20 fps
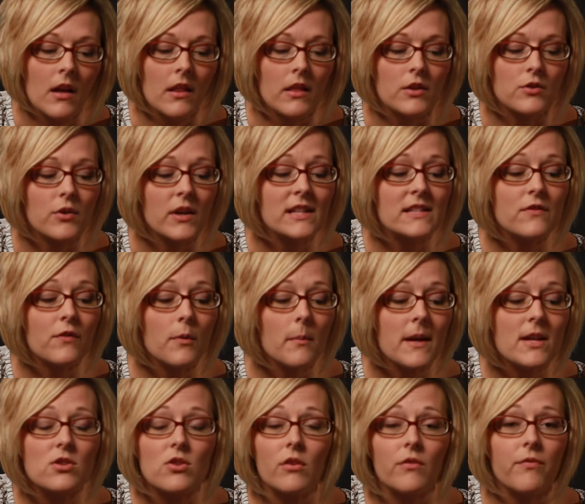The
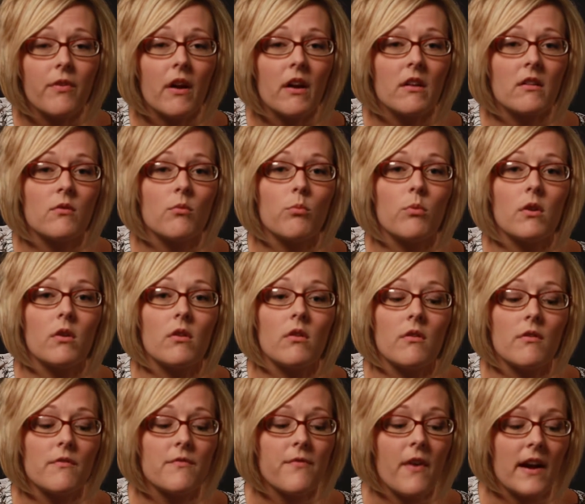Transformational Fund
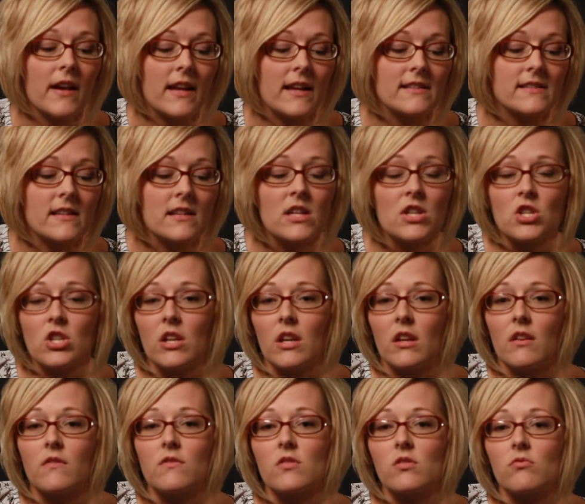will finance
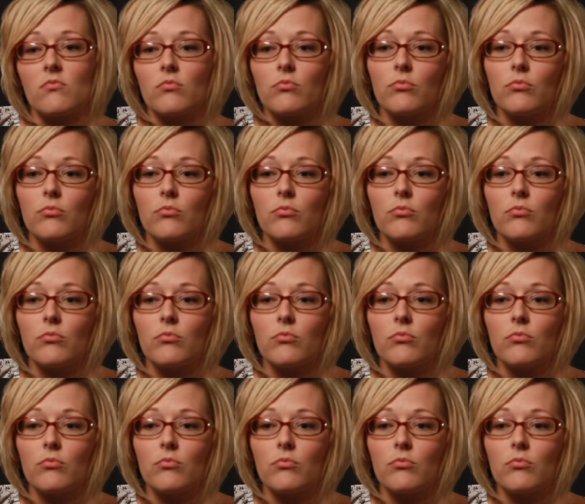initiatives,